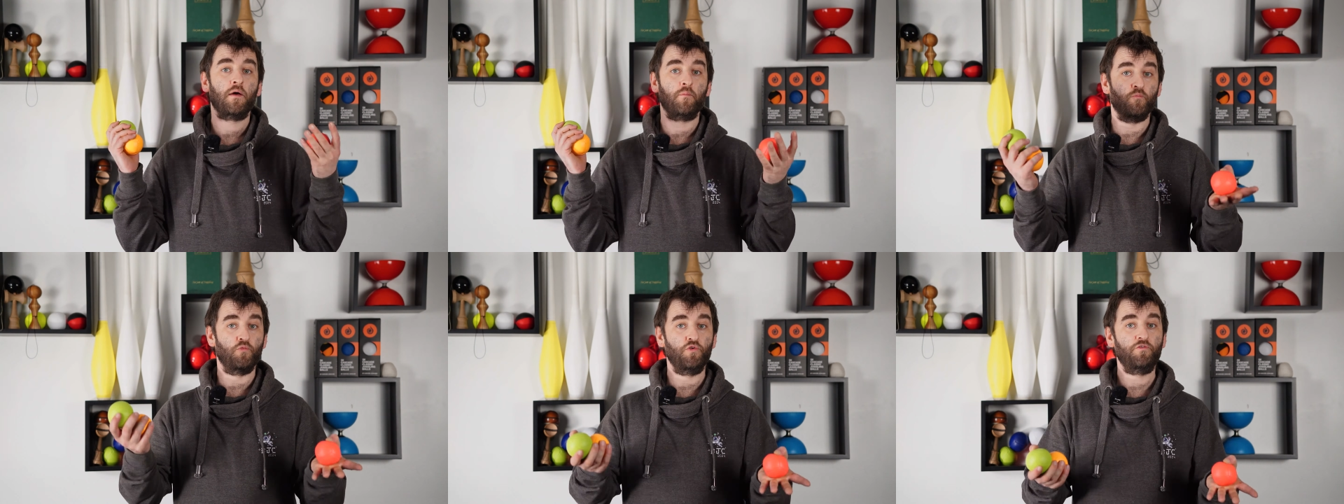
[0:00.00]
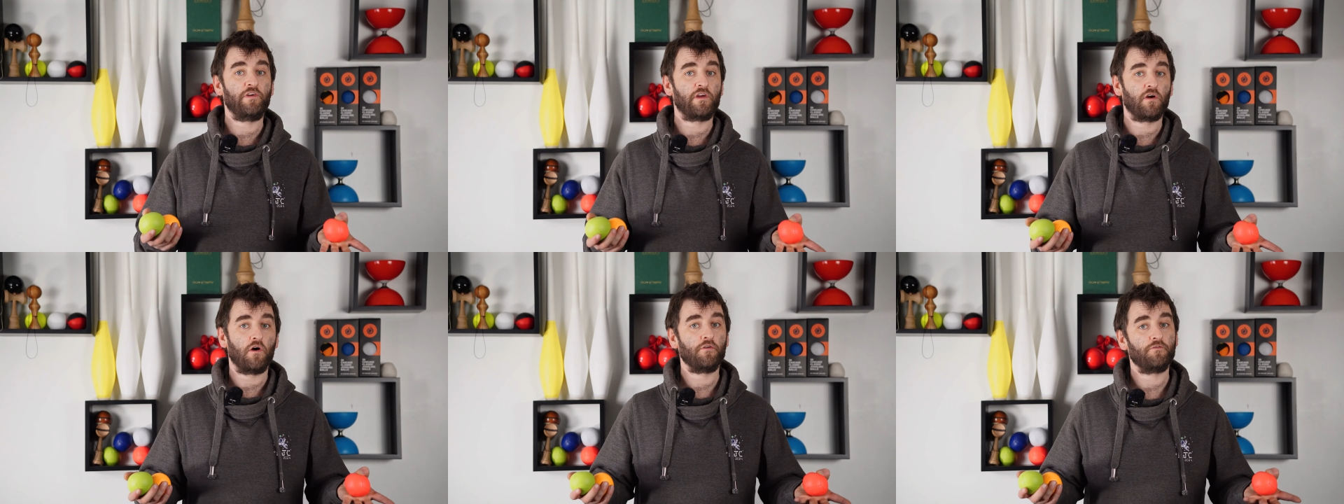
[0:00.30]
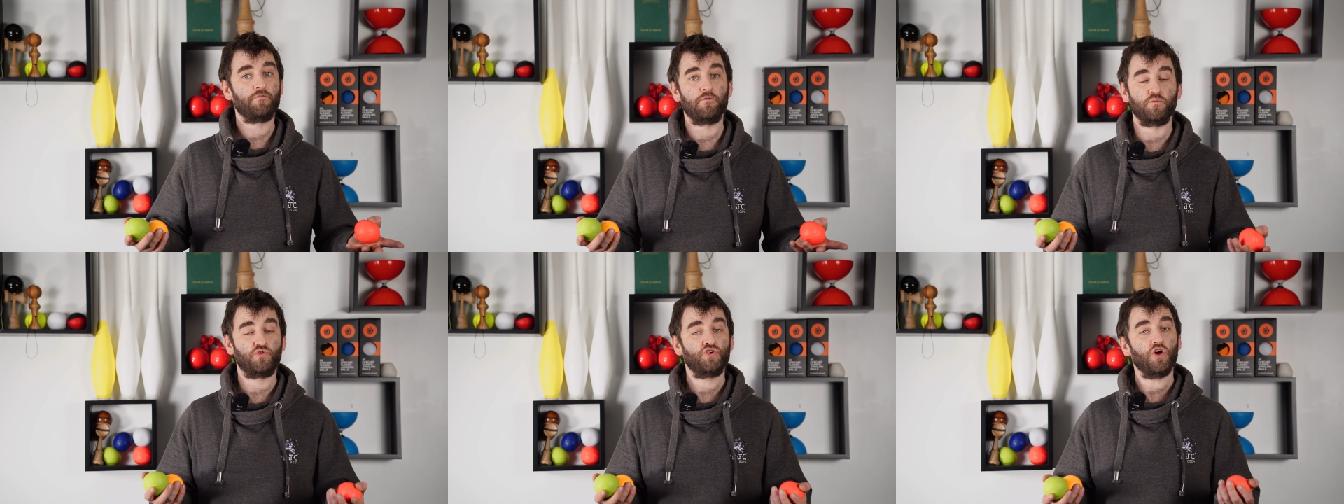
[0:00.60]
Moving on
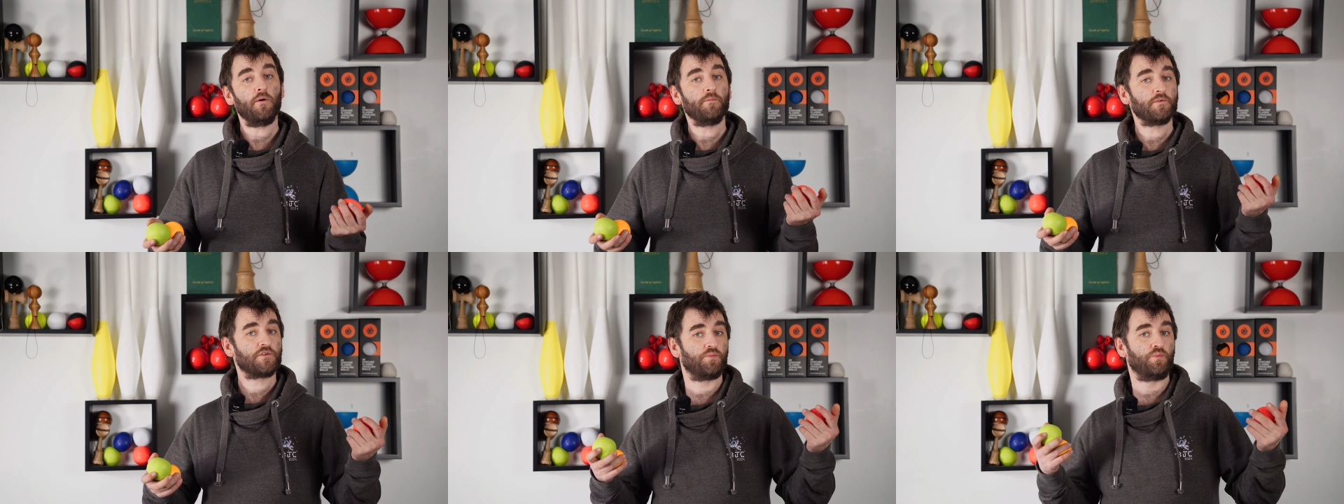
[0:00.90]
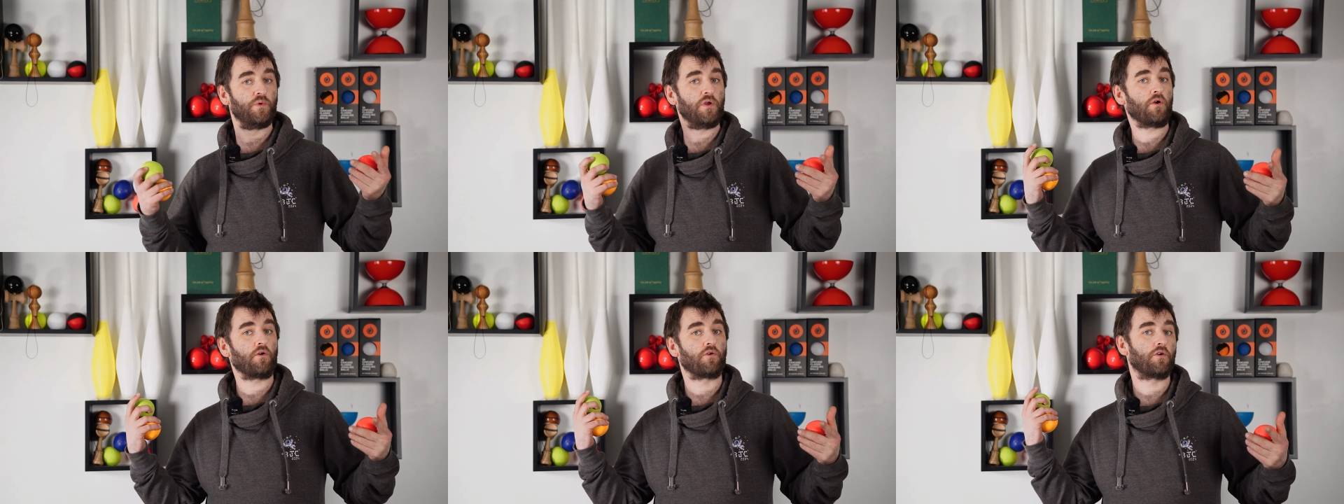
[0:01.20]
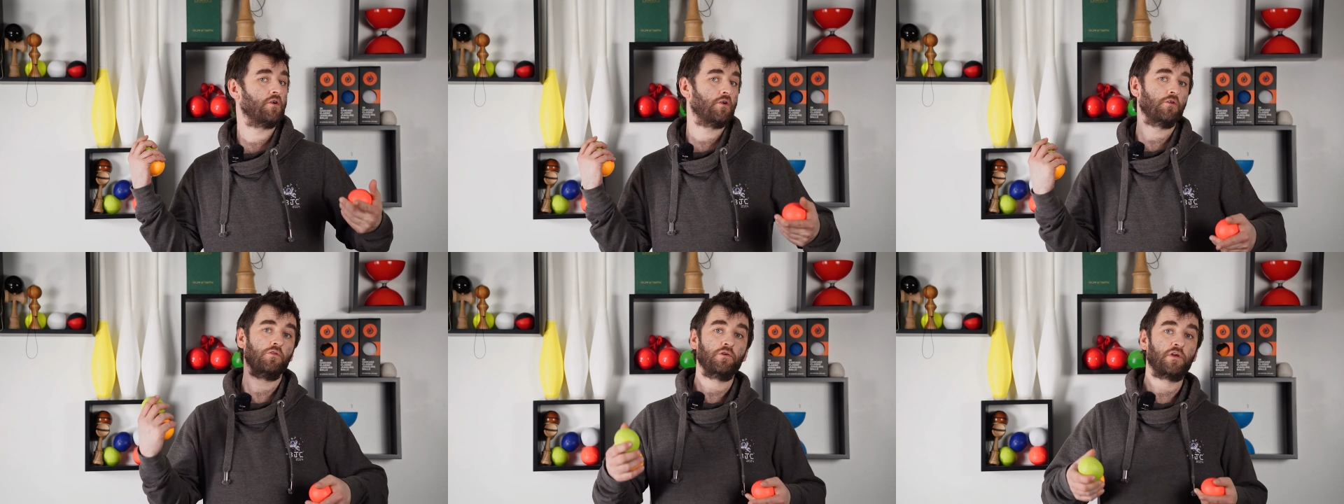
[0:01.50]
from chops, we are
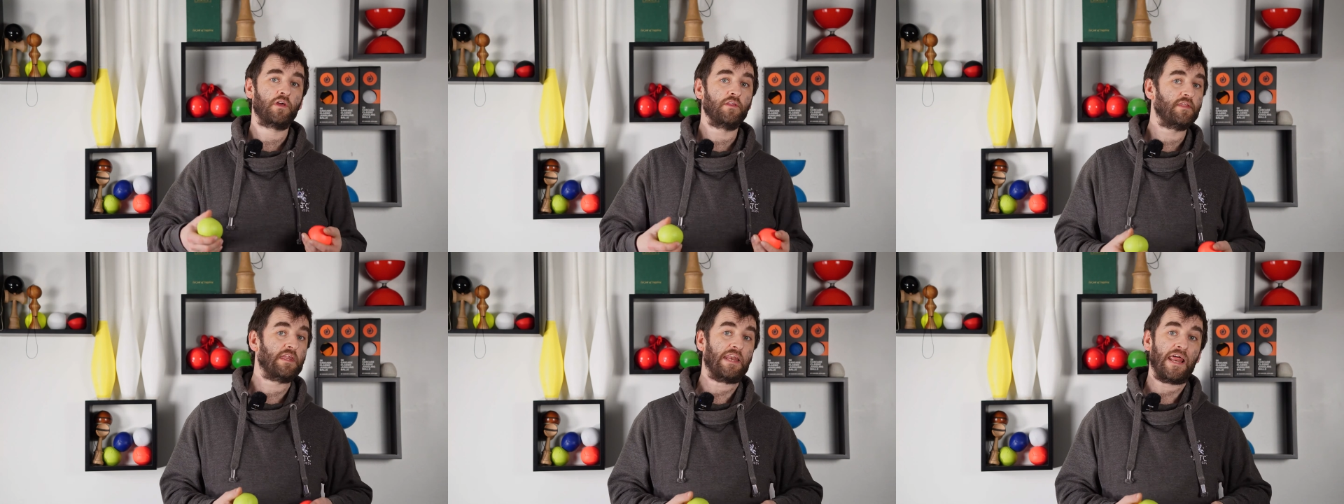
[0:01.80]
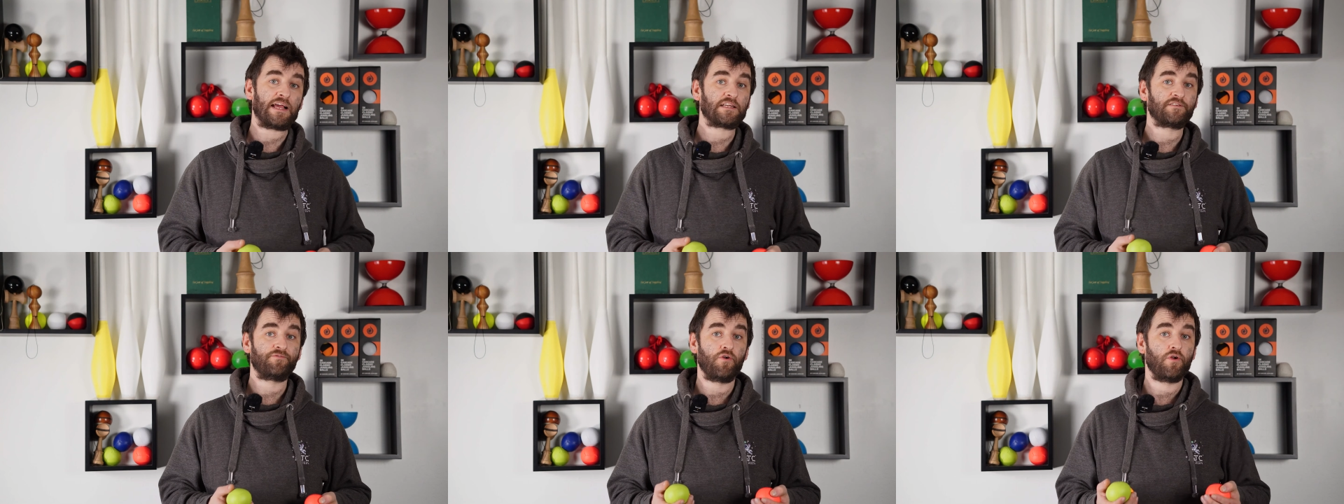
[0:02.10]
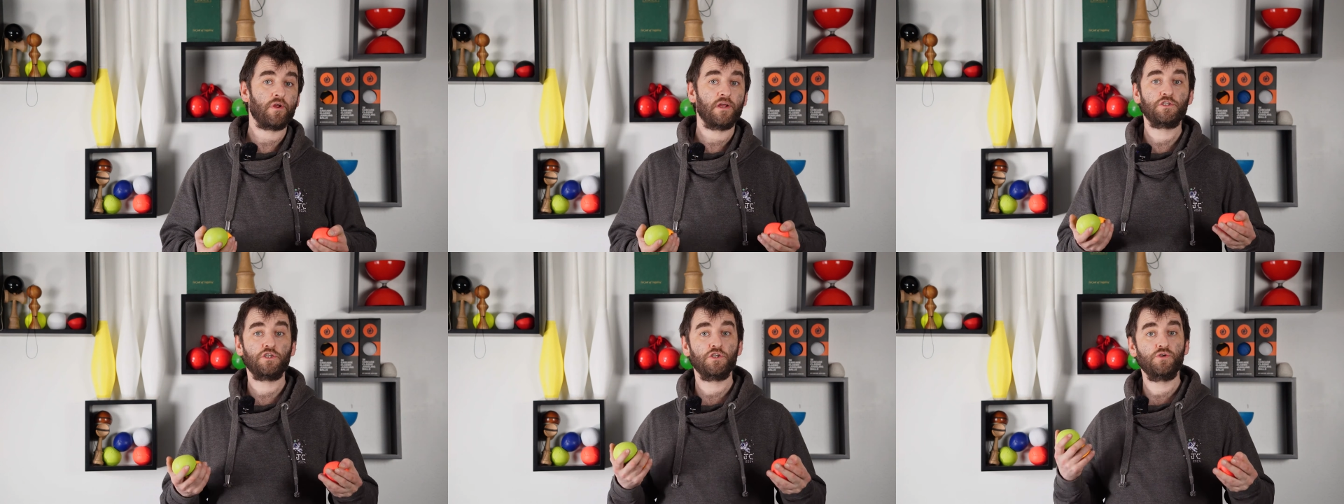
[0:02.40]
going to look at the next
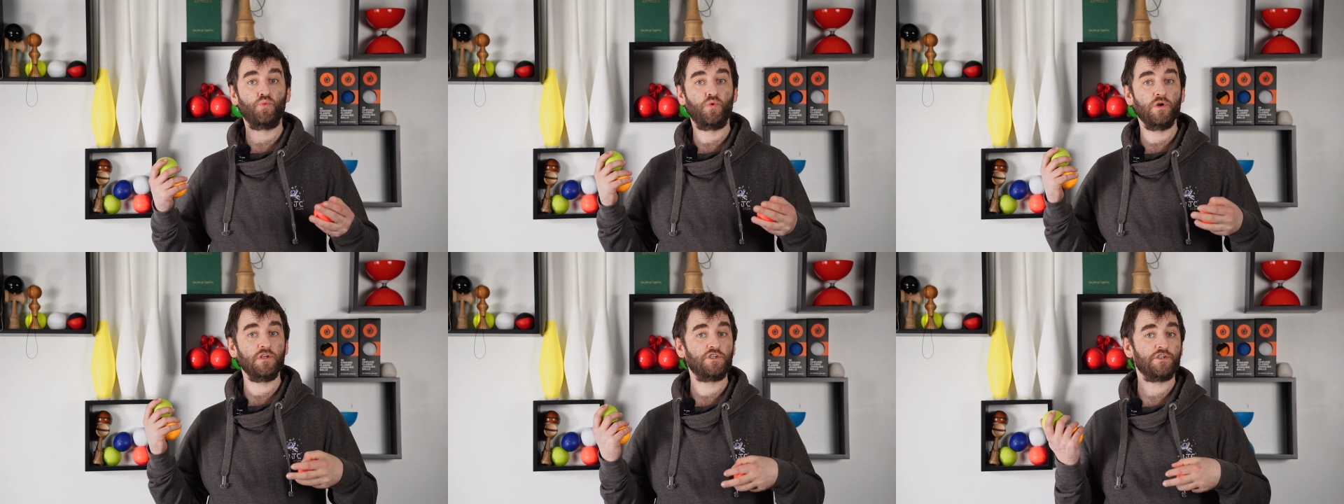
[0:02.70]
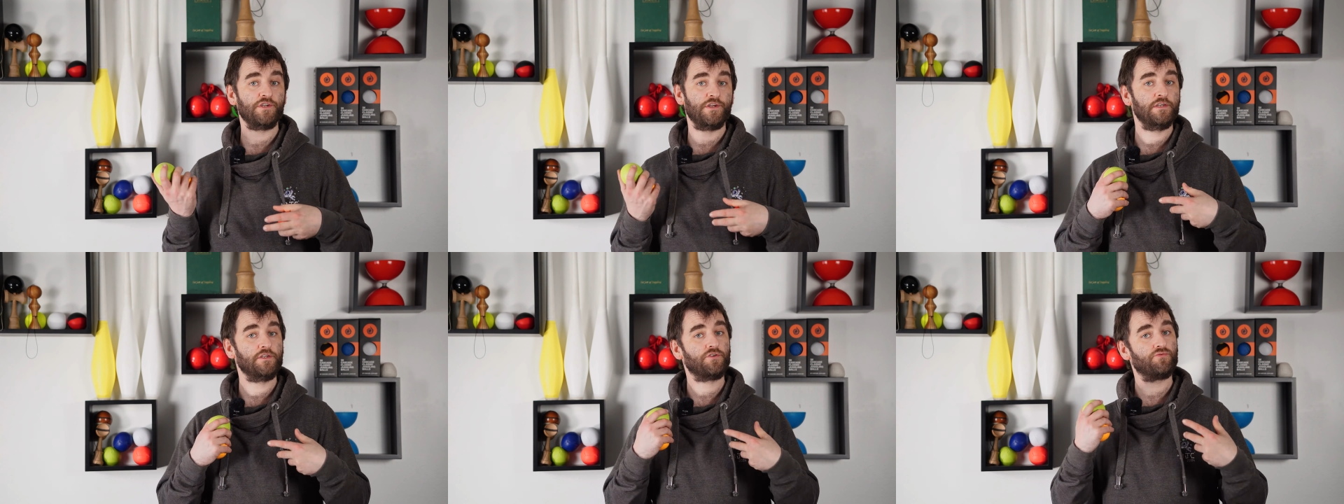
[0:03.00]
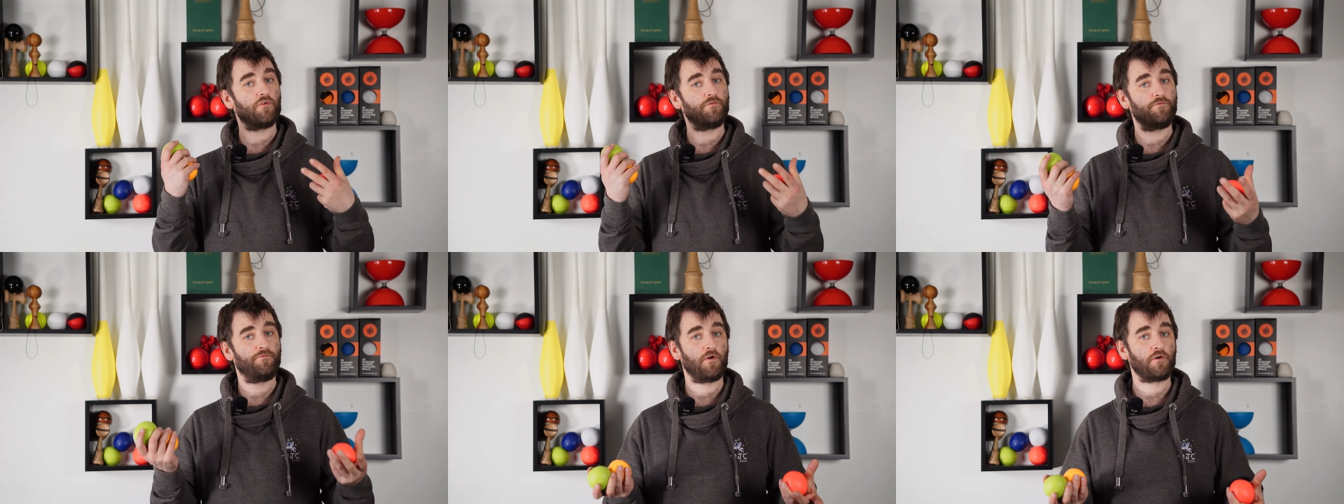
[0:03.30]
variation, which
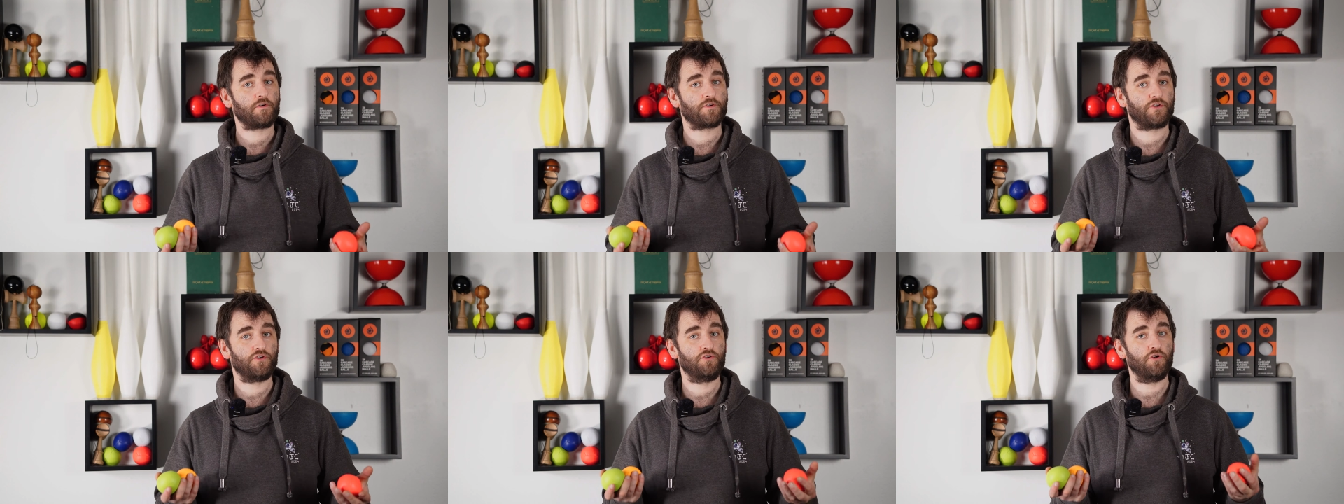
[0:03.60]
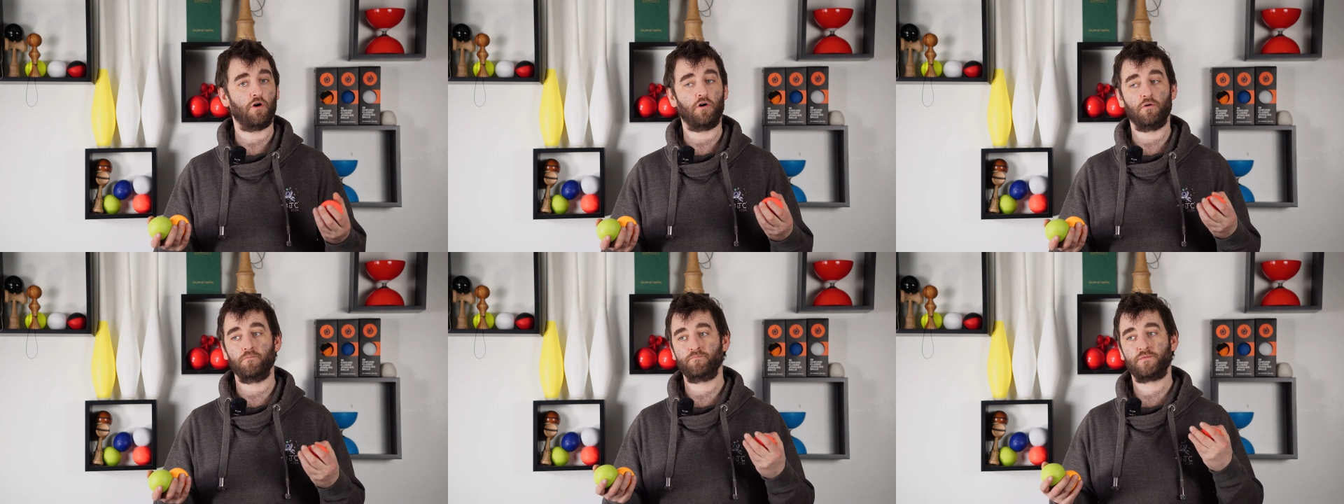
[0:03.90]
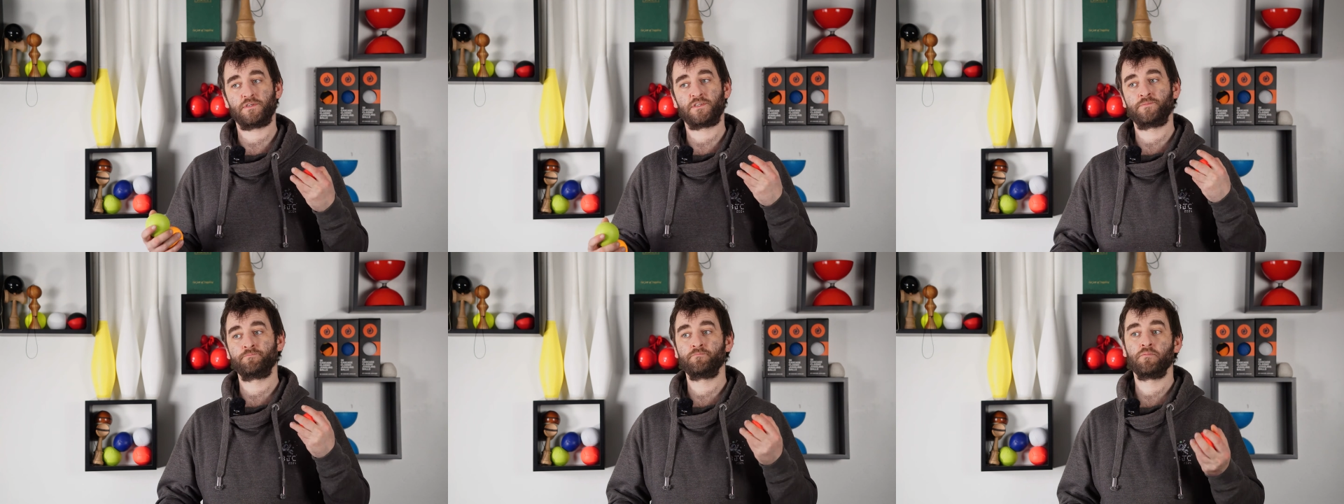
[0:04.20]
is reverse chops.